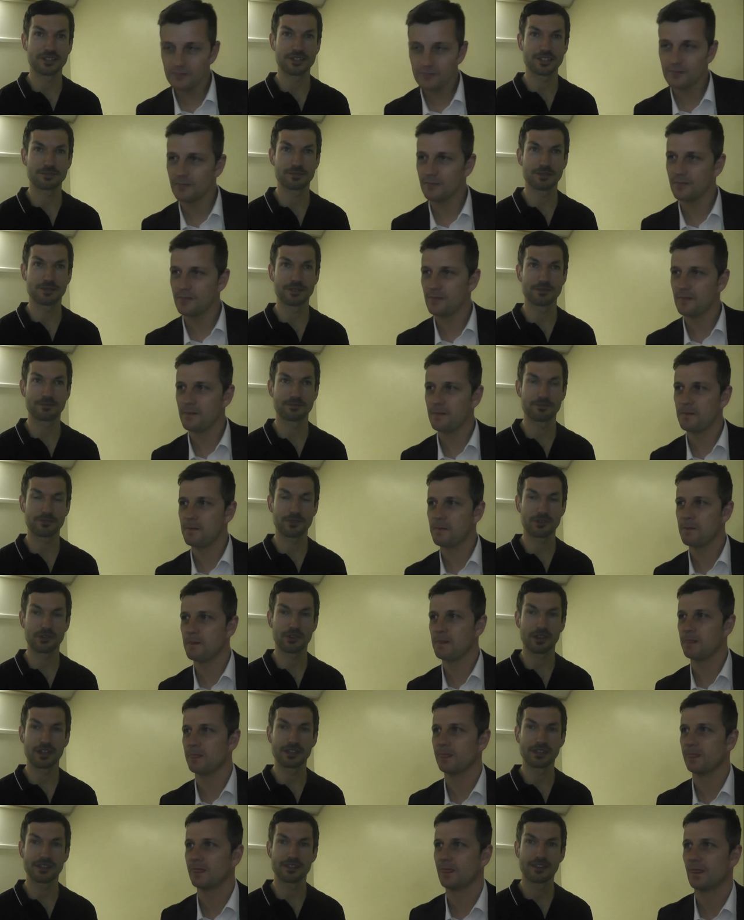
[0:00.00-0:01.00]
Speaker 1: It's been
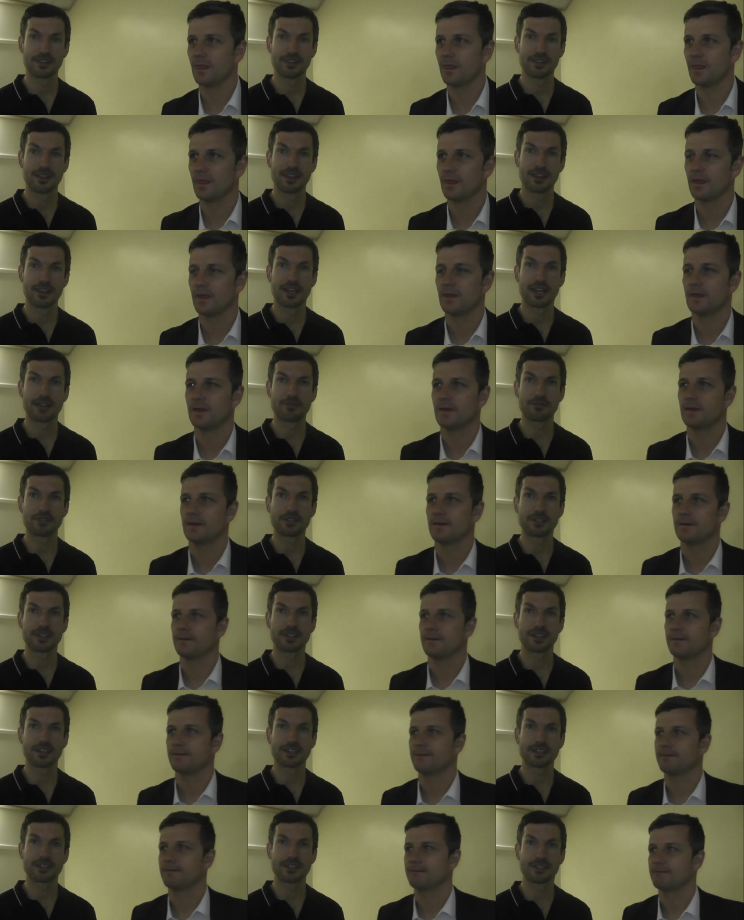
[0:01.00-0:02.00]
great. Every
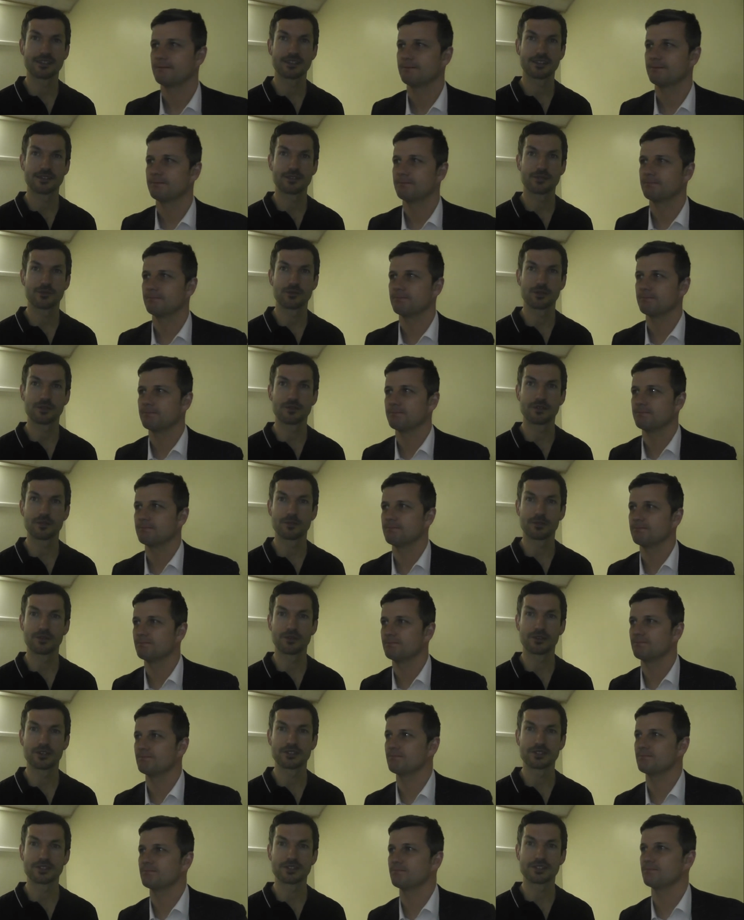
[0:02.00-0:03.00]
day with the
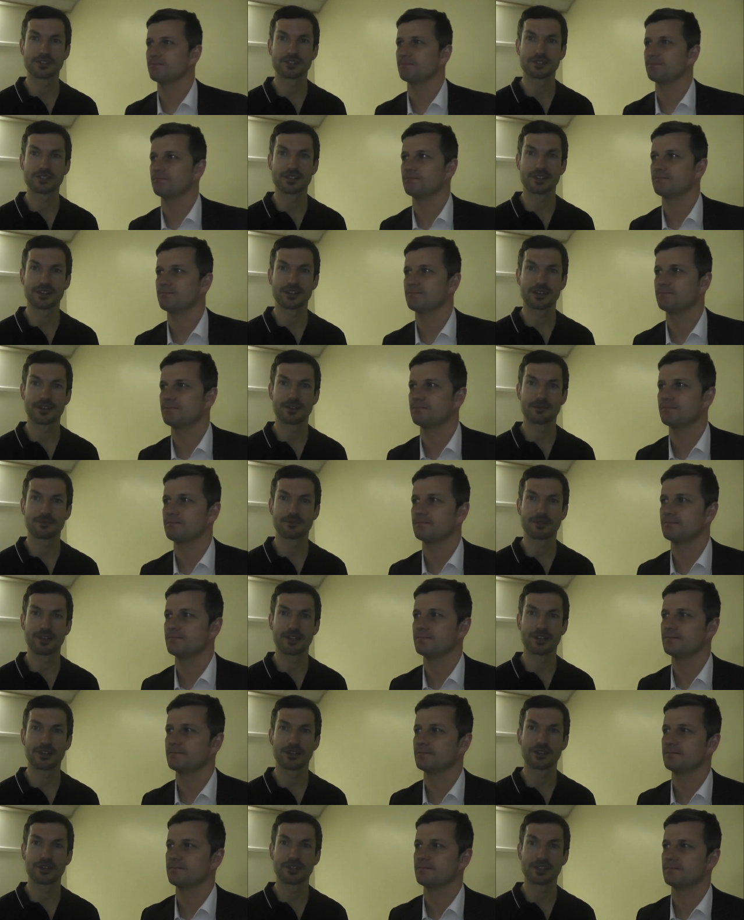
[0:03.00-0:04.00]
boys is um, a
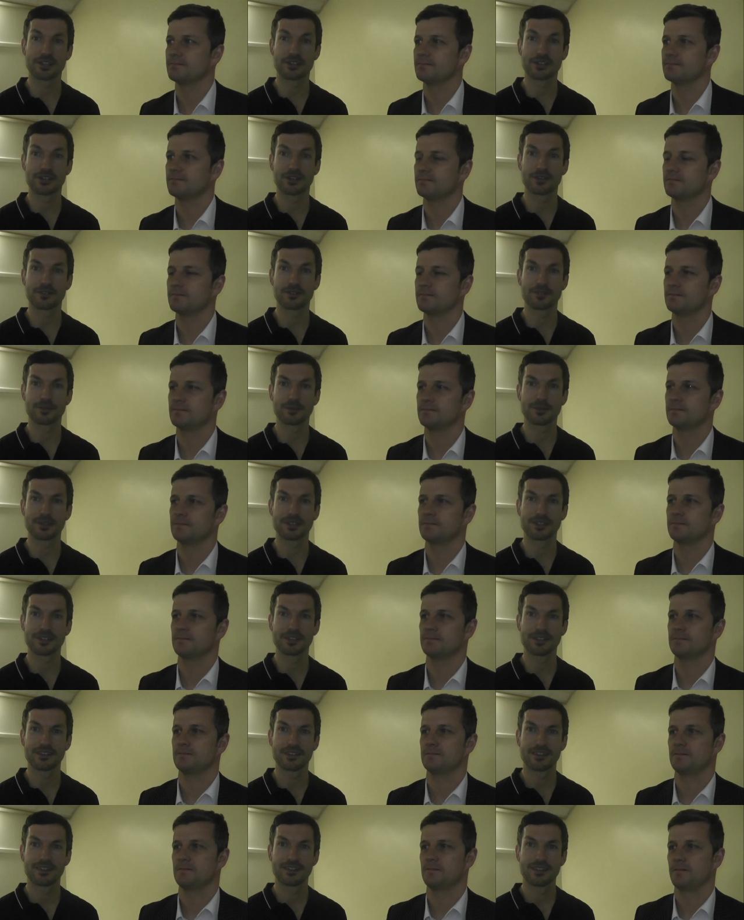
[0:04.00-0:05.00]
learning curve for me,
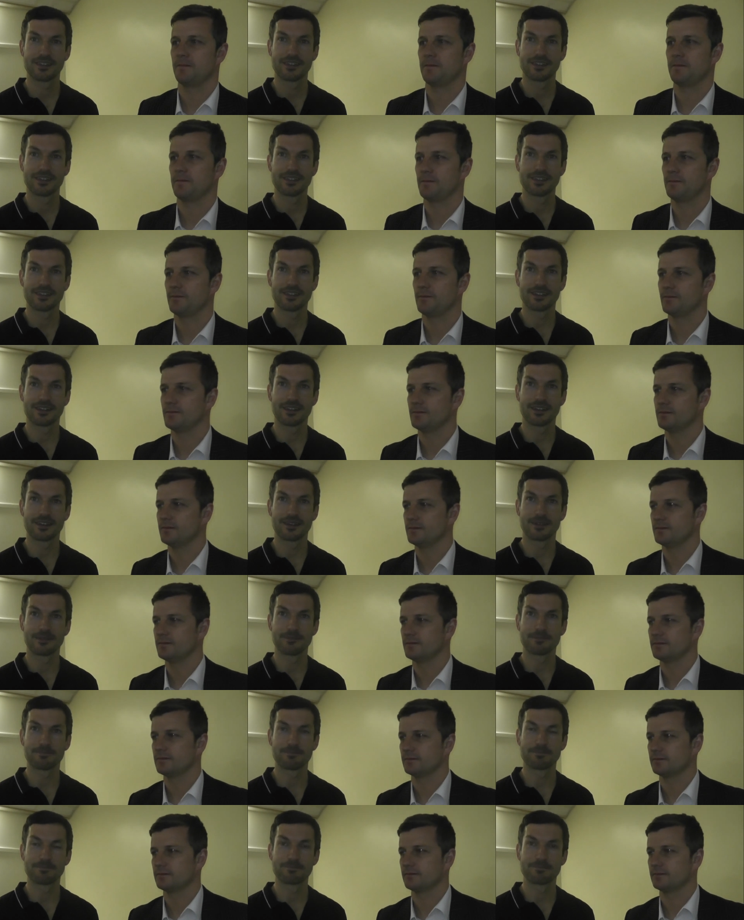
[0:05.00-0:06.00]

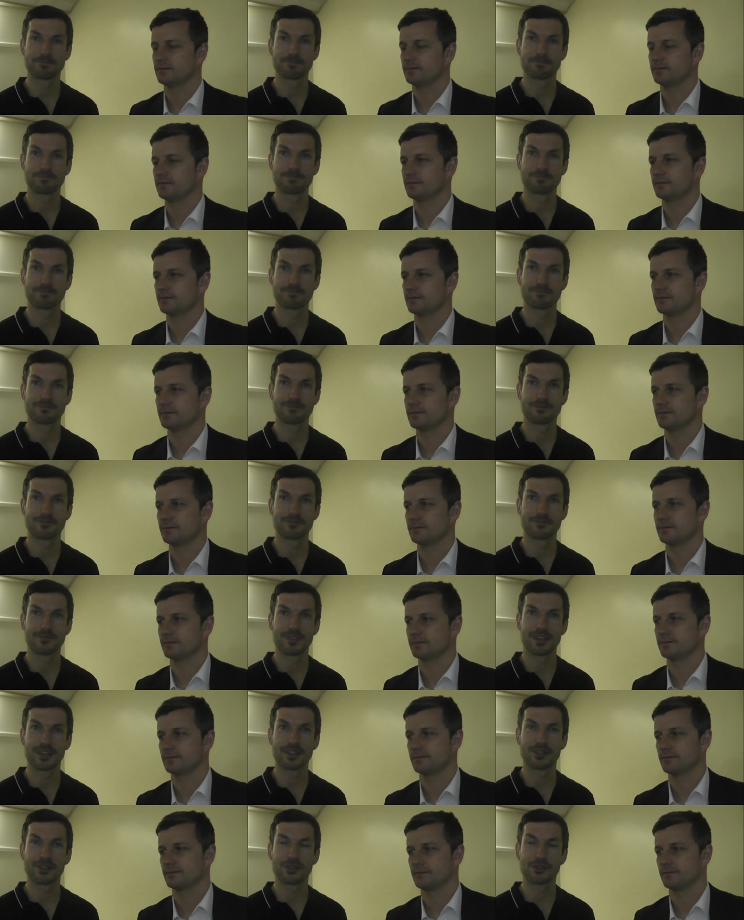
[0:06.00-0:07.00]
um,
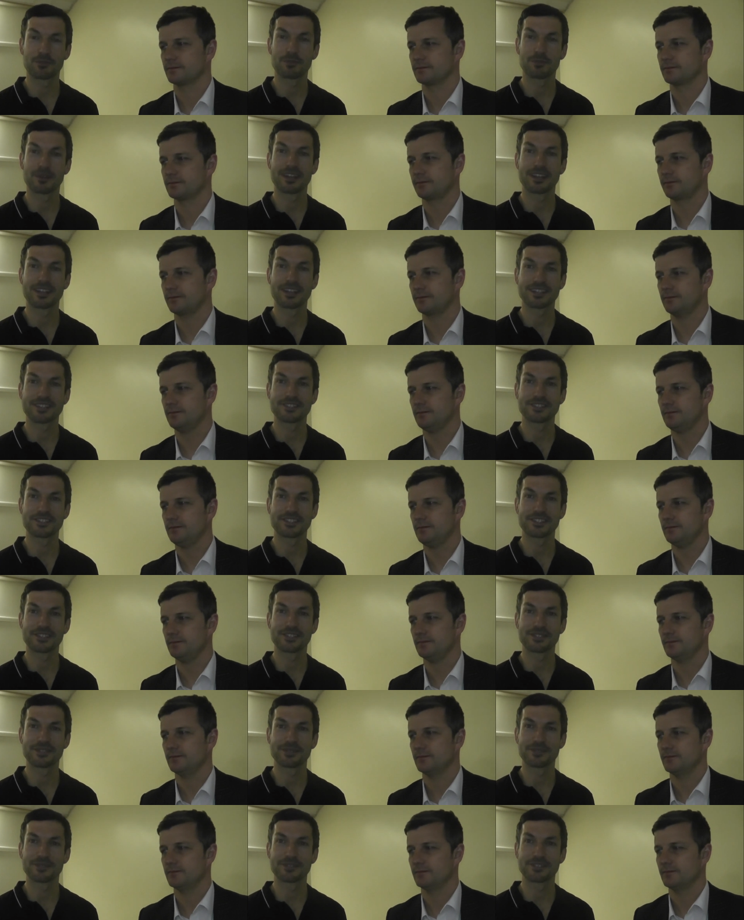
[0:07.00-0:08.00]
and long may it
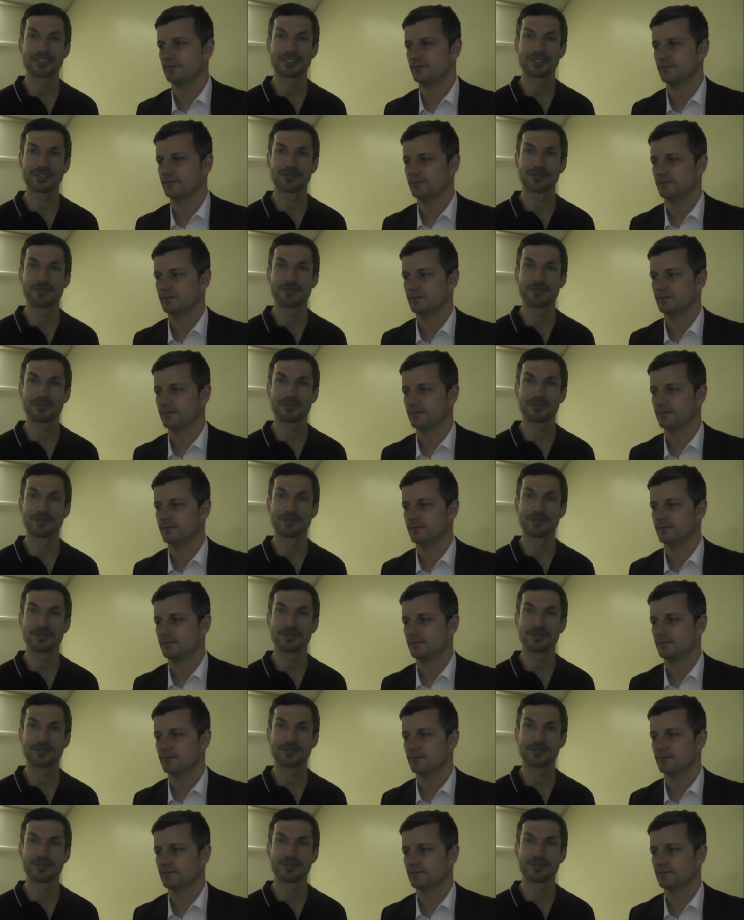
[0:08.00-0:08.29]
continue. So,